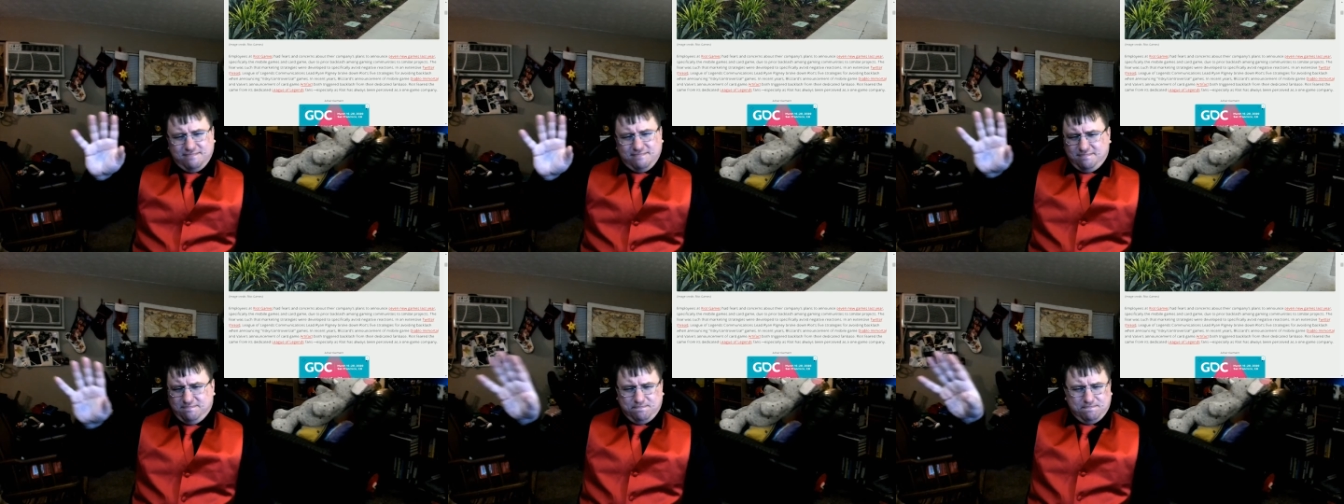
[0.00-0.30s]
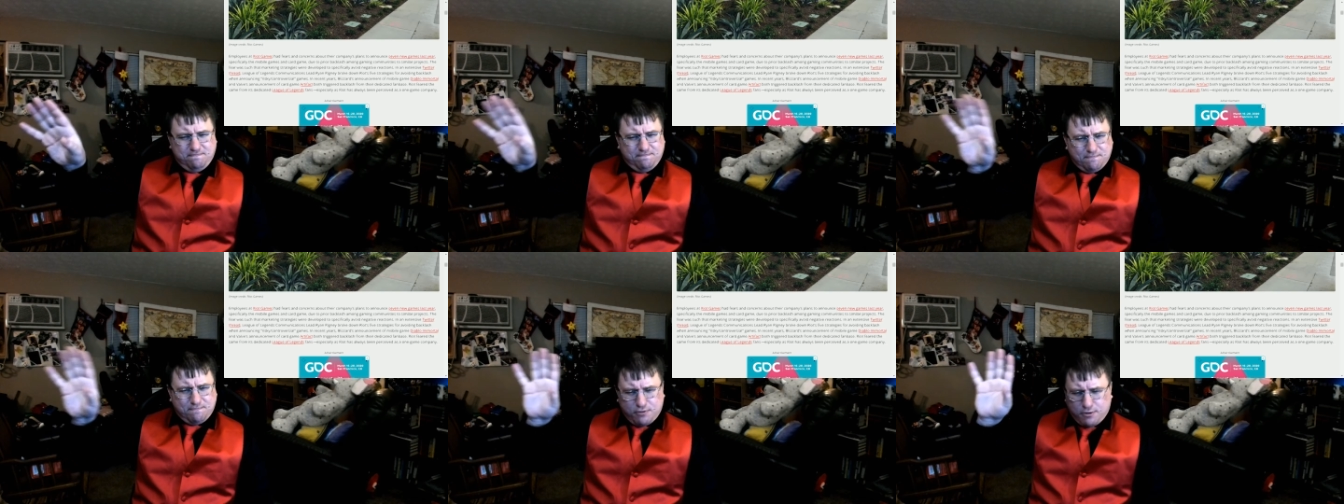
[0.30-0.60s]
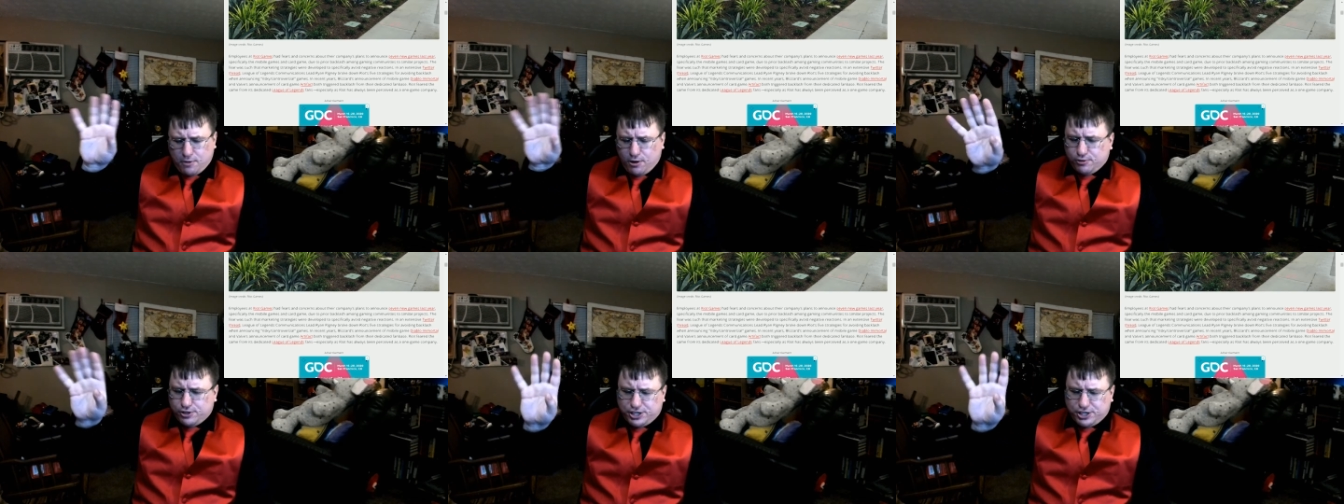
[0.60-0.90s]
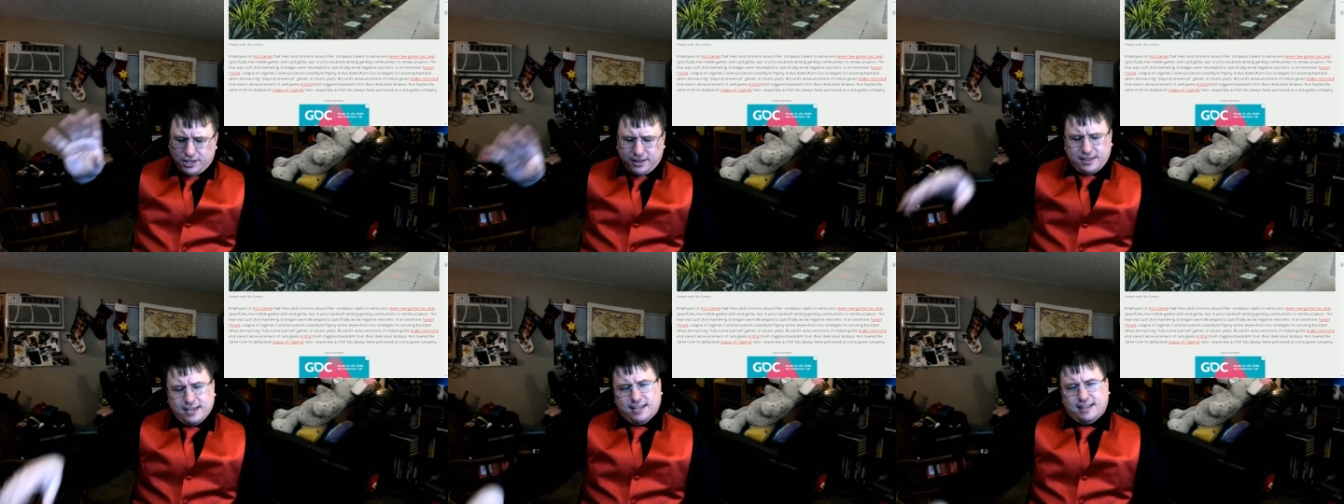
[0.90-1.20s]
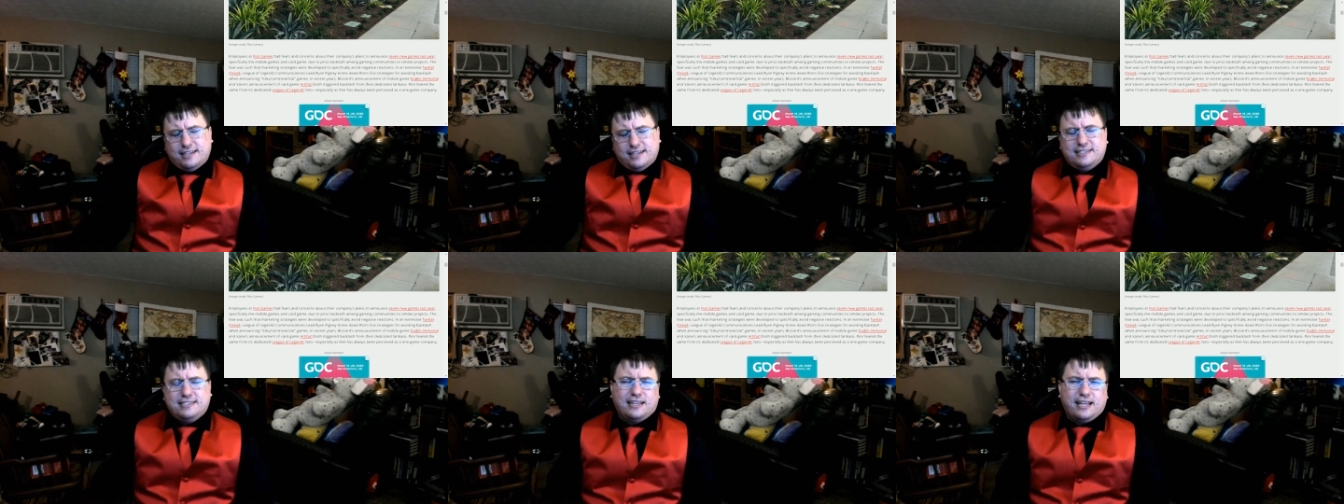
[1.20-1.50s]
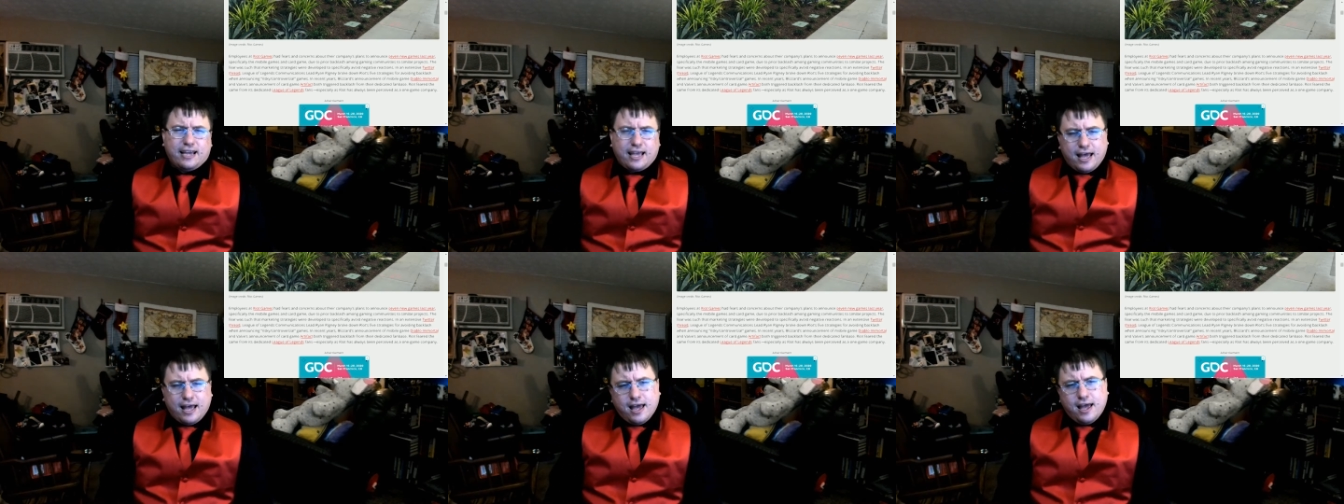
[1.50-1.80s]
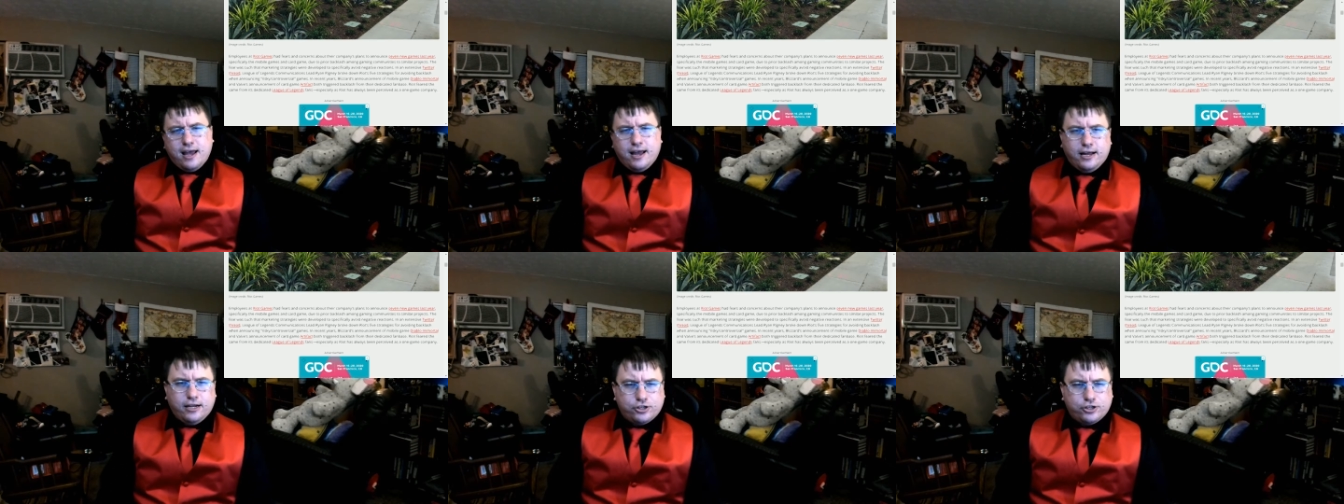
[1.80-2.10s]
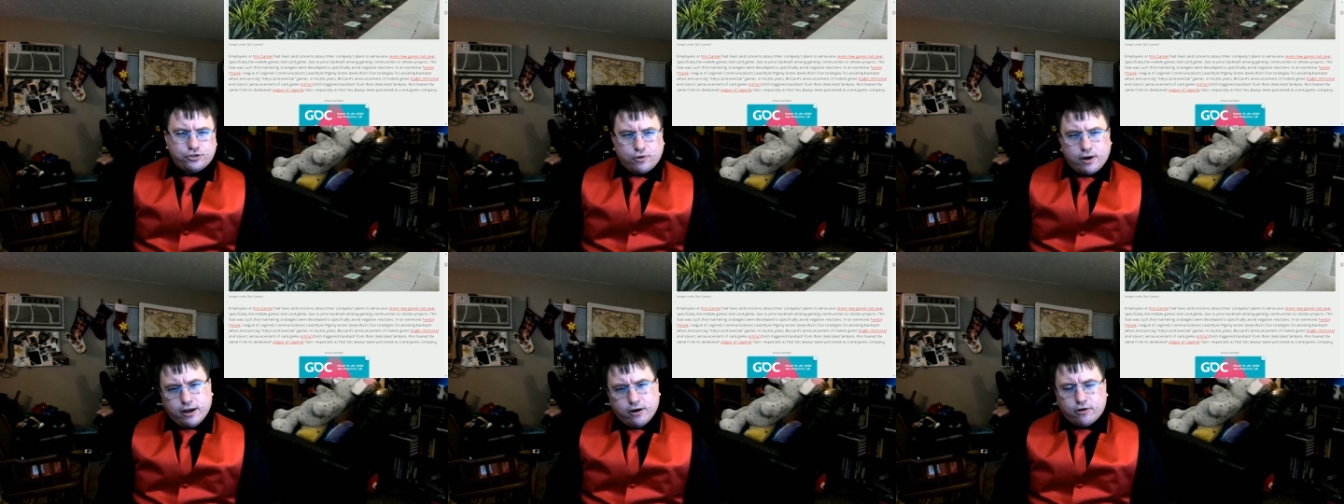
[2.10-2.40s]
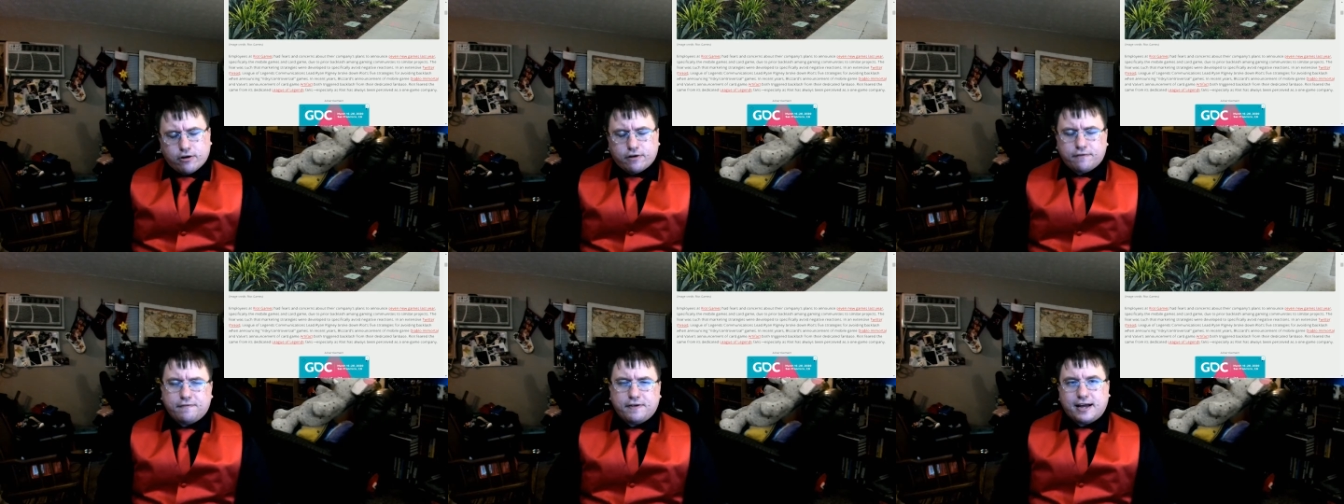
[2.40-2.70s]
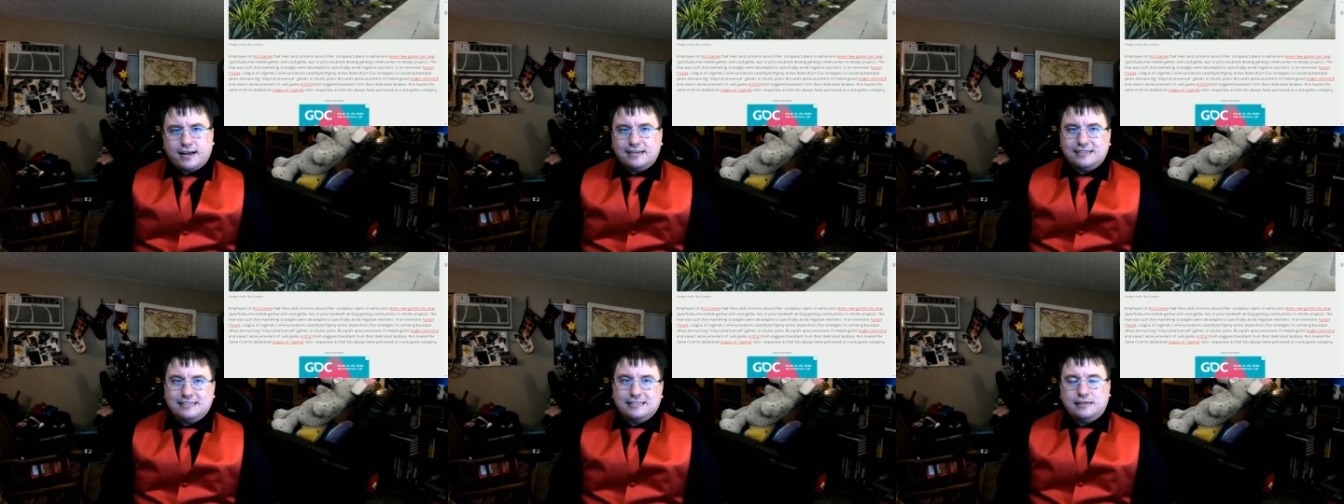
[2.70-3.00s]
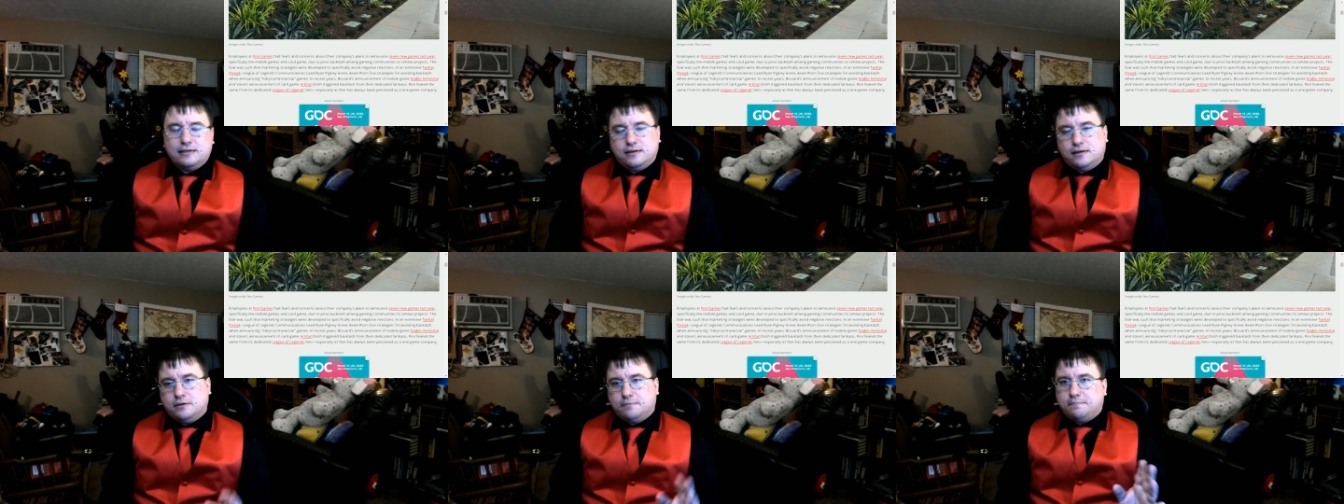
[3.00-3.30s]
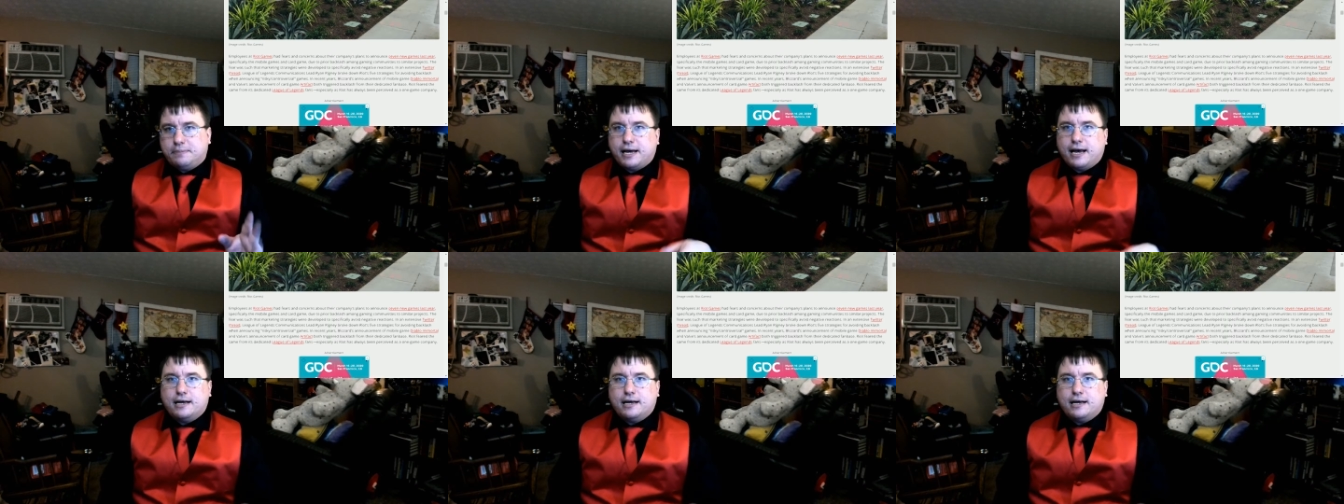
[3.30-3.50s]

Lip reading: promotion thing that said, like, hey, try Artifact. Pass.